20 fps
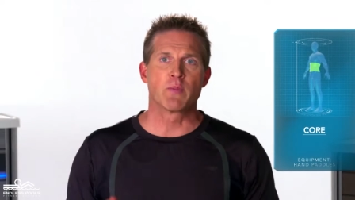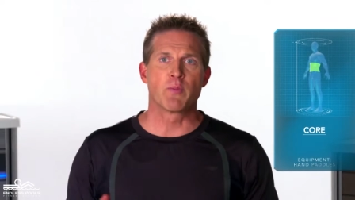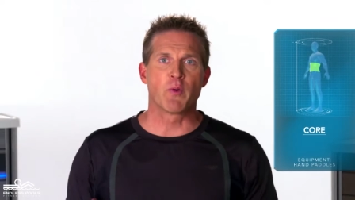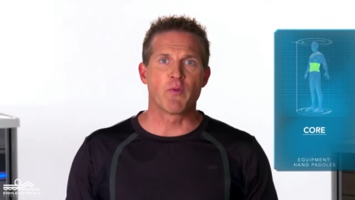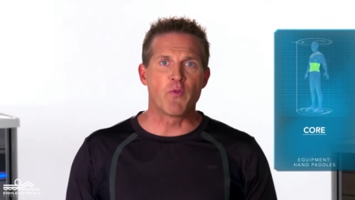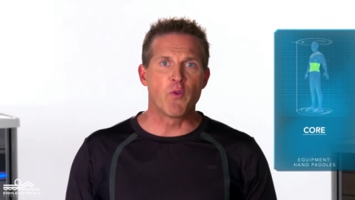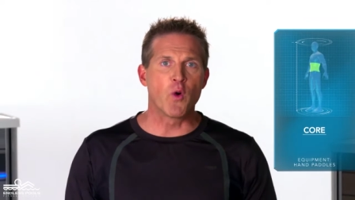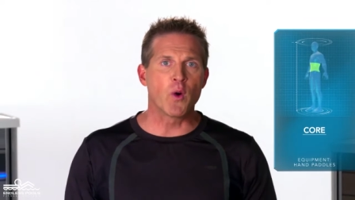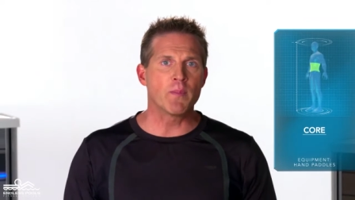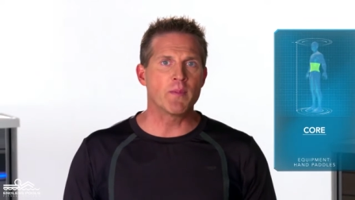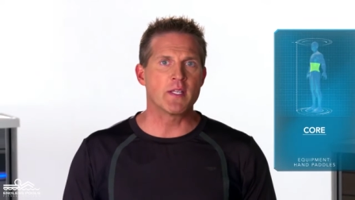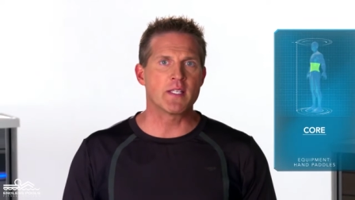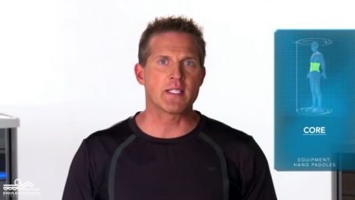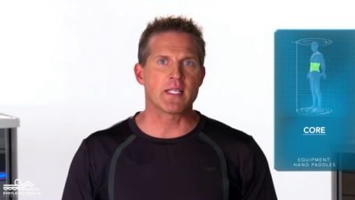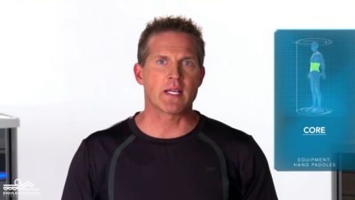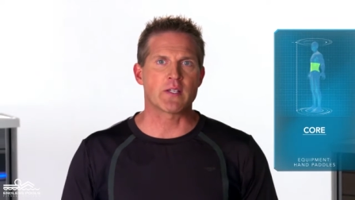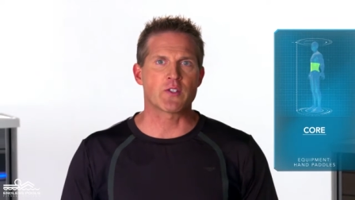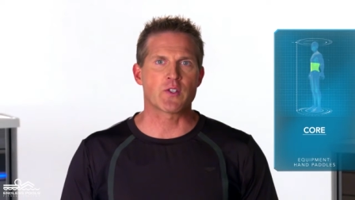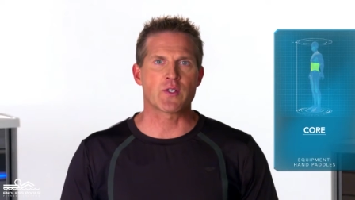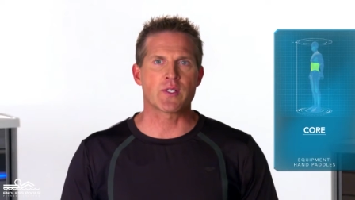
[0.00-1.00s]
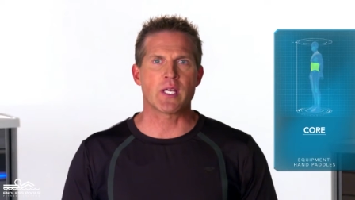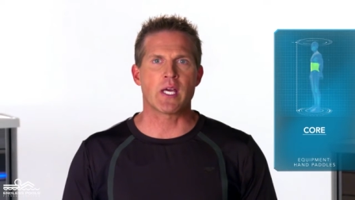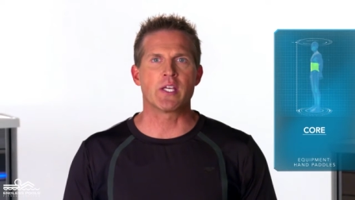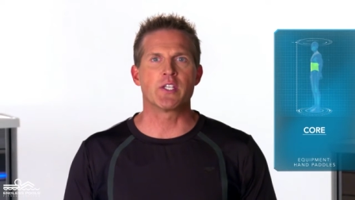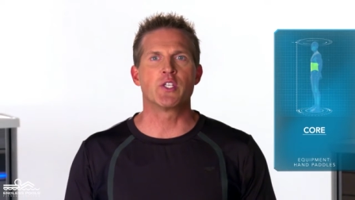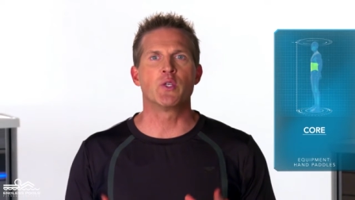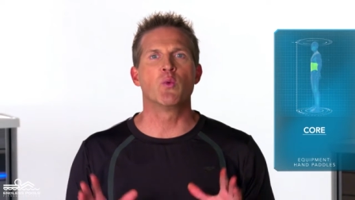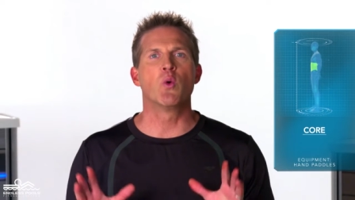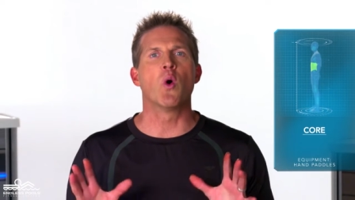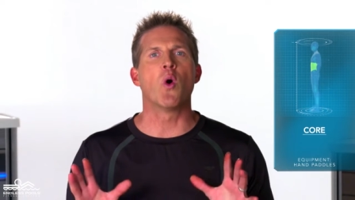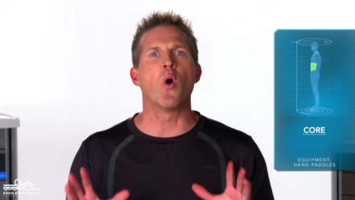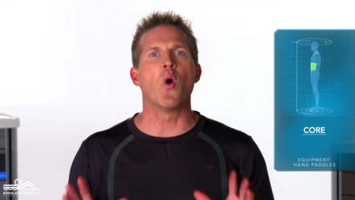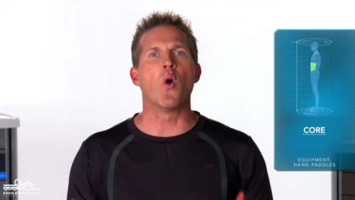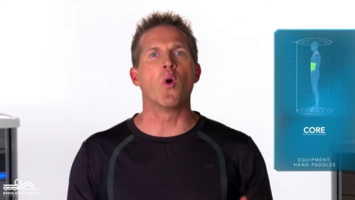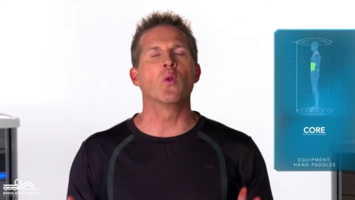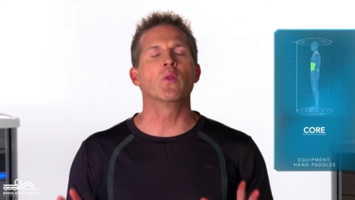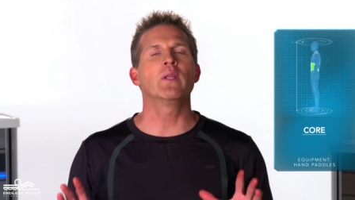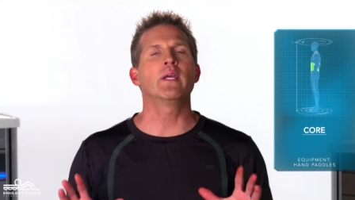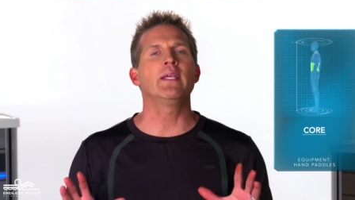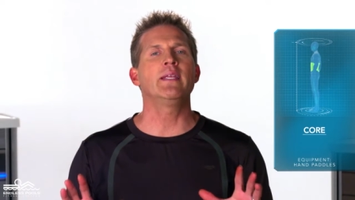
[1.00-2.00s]
To perform this exercise, you will
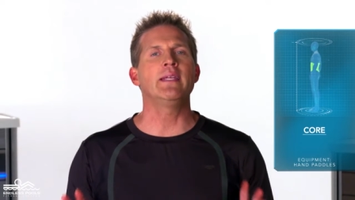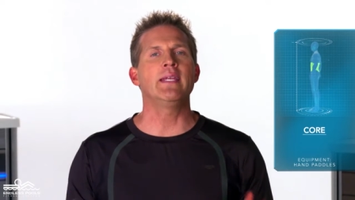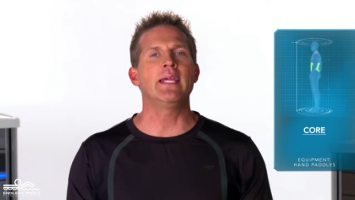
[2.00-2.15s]
only